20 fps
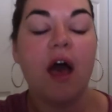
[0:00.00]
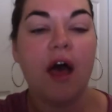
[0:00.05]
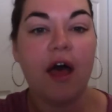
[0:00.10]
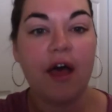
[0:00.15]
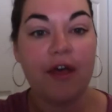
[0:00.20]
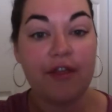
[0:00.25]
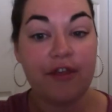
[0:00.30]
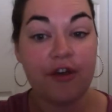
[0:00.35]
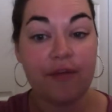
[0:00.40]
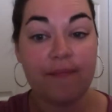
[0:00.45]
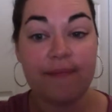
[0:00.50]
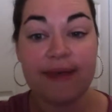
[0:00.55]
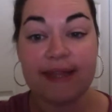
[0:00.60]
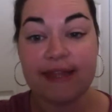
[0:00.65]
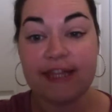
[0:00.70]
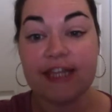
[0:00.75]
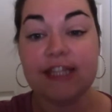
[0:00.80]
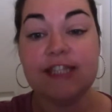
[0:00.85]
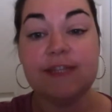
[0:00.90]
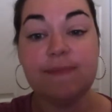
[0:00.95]
Although
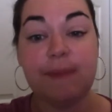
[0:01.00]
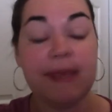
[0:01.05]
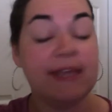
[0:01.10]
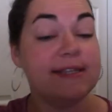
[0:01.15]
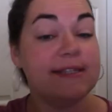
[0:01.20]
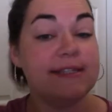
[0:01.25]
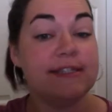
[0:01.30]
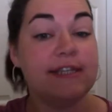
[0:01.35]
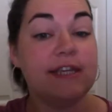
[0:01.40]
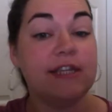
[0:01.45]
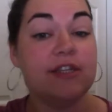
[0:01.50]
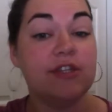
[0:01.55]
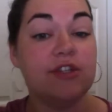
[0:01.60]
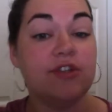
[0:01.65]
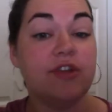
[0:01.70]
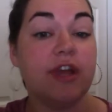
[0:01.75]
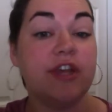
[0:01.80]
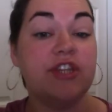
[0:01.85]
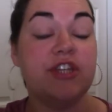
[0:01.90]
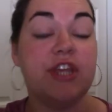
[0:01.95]
methods-based
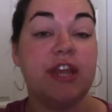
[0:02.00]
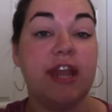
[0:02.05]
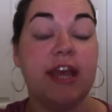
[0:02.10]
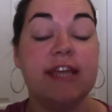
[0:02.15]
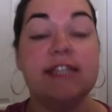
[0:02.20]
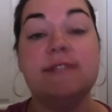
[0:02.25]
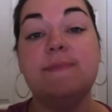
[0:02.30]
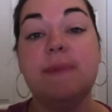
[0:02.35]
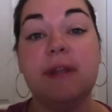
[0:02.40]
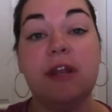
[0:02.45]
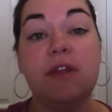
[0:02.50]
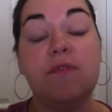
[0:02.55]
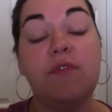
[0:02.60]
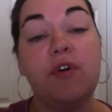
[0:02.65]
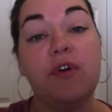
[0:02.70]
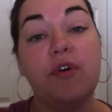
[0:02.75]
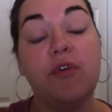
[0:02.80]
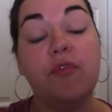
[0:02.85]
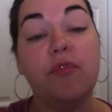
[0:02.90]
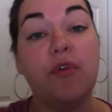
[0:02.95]
instruction has been in
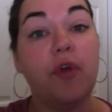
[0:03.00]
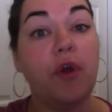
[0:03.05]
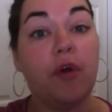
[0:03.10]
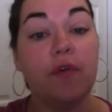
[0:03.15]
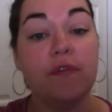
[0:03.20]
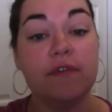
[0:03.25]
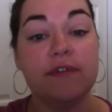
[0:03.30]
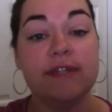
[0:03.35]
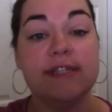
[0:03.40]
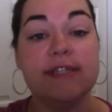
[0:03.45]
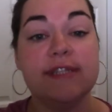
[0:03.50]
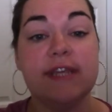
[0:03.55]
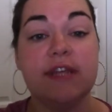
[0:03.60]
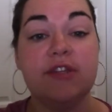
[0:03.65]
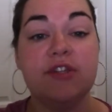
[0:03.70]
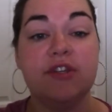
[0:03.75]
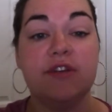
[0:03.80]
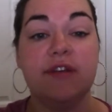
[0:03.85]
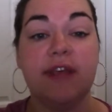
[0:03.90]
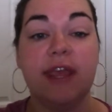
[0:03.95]
vogue for over a
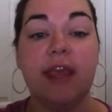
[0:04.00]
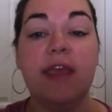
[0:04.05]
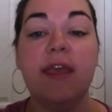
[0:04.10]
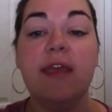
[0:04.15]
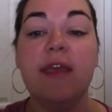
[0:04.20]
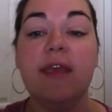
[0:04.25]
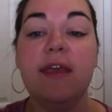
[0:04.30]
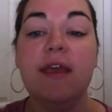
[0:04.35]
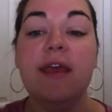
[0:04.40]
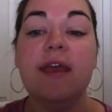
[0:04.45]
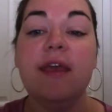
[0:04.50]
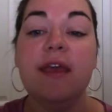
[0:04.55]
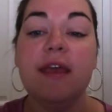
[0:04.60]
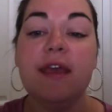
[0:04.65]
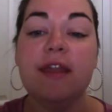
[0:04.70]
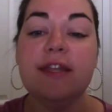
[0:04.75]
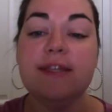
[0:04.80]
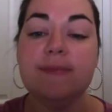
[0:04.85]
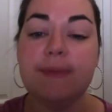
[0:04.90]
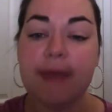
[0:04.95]
century, it
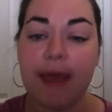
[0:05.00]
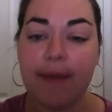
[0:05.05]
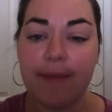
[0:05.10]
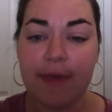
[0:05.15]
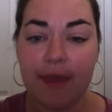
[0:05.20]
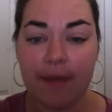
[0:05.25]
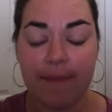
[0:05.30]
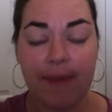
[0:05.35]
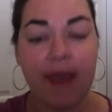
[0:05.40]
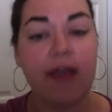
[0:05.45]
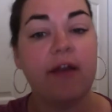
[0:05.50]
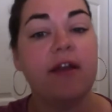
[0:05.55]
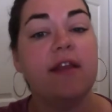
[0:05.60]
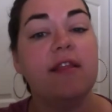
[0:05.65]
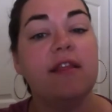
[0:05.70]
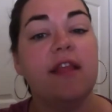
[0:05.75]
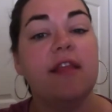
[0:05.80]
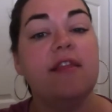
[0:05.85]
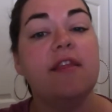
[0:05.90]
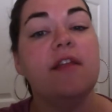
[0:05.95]
is becoming apparent
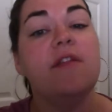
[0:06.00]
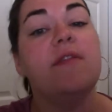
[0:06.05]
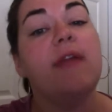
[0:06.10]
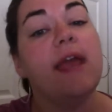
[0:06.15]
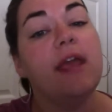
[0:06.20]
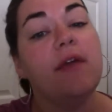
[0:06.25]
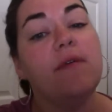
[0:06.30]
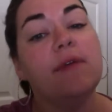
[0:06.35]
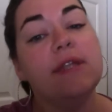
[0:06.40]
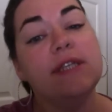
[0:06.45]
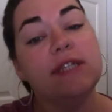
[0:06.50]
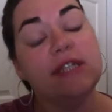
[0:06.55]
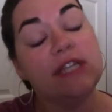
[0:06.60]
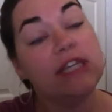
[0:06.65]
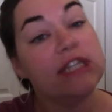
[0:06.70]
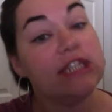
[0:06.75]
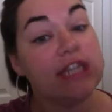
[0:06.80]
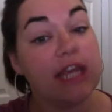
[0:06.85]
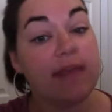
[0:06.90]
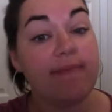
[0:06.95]
that the language
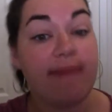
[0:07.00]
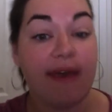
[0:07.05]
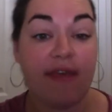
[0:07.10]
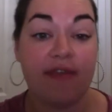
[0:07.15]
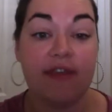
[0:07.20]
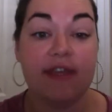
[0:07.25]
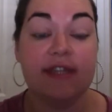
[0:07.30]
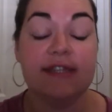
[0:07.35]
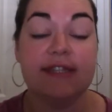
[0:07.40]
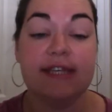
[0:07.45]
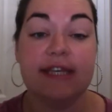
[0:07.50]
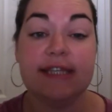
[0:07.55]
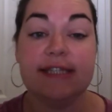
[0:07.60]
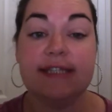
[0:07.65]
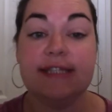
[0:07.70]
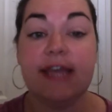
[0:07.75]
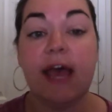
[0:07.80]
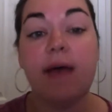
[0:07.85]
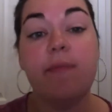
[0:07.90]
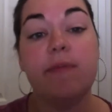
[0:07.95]
teaching methods
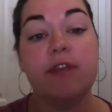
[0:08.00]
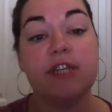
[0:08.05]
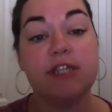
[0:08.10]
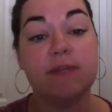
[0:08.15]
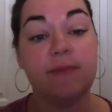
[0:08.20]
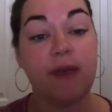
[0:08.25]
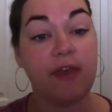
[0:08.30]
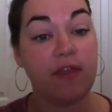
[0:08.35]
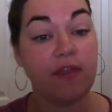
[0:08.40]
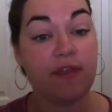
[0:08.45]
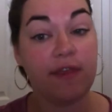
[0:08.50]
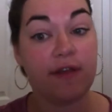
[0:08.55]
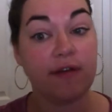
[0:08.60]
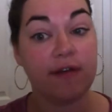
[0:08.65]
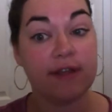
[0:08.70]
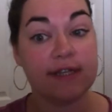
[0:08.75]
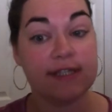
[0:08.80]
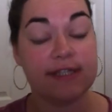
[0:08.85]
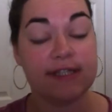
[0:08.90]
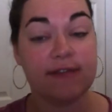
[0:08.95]
established by
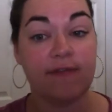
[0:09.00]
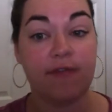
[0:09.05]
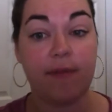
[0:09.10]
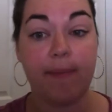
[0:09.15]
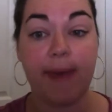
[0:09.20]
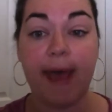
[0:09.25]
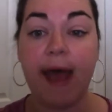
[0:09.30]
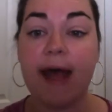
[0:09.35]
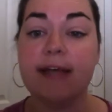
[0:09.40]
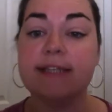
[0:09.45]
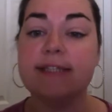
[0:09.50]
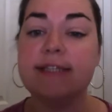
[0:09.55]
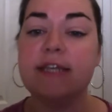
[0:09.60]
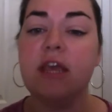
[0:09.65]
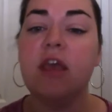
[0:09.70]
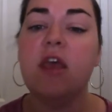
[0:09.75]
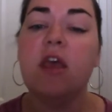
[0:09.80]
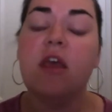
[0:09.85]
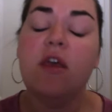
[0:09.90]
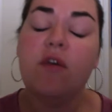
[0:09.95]
theorists of the past
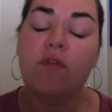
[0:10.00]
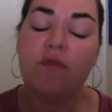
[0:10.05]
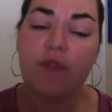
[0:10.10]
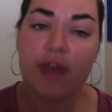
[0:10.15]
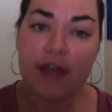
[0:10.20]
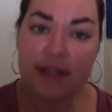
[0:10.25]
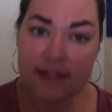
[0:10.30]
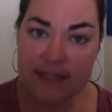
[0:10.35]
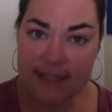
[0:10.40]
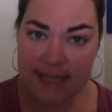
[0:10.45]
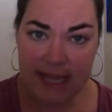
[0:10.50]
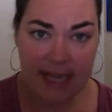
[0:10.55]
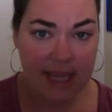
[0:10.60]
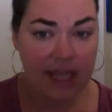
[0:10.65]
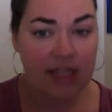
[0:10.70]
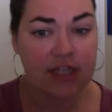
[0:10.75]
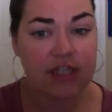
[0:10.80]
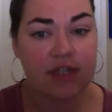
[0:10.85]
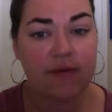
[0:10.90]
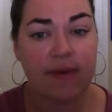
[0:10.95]
fail to take
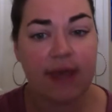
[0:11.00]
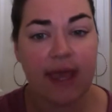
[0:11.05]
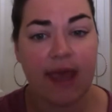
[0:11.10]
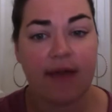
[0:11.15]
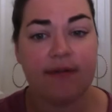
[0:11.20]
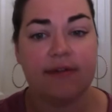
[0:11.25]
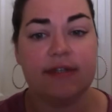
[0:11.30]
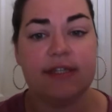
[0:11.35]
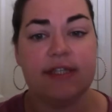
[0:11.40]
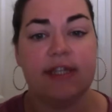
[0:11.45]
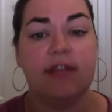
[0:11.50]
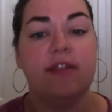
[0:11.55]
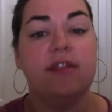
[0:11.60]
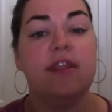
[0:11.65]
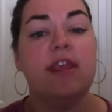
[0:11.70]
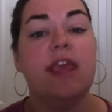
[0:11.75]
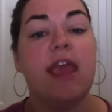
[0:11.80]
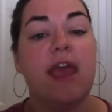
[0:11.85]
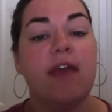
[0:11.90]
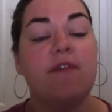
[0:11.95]
into account
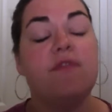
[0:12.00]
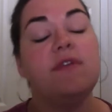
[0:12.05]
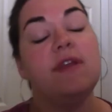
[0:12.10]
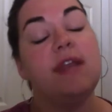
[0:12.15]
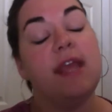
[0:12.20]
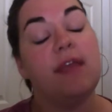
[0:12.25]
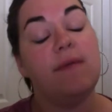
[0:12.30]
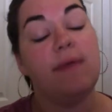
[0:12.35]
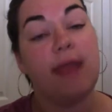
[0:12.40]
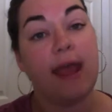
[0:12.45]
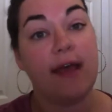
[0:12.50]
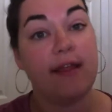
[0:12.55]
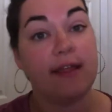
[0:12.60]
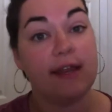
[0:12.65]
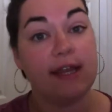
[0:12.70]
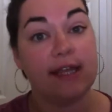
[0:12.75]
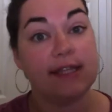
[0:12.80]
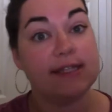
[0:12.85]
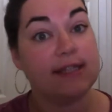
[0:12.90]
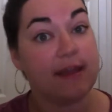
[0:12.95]
the everyday
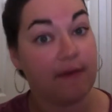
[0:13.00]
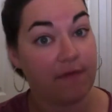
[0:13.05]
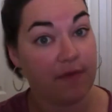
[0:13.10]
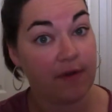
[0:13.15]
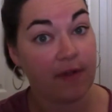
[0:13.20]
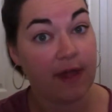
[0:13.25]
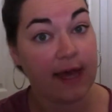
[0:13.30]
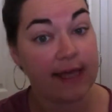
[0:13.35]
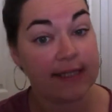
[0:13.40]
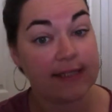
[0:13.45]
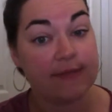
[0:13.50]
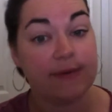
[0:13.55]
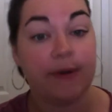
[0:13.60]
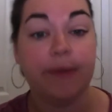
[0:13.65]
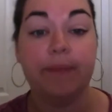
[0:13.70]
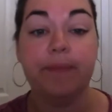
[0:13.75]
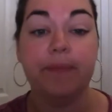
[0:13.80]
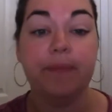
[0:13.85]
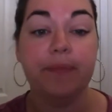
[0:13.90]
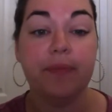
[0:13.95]
realities of the
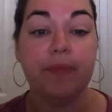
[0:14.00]
classroom.